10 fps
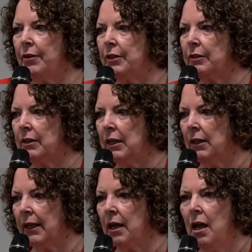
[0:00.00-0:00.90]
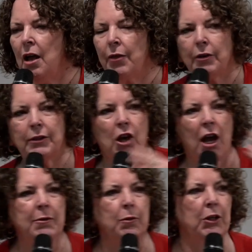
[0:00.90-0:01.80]
than the ceiling, those
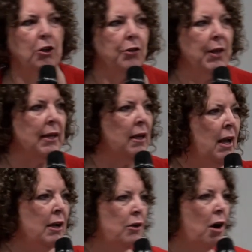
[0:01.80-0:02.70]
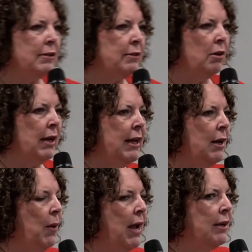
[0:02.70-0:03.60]
times when you think God's not
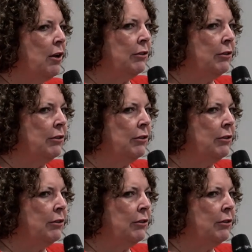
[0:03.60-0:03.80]
anywhere,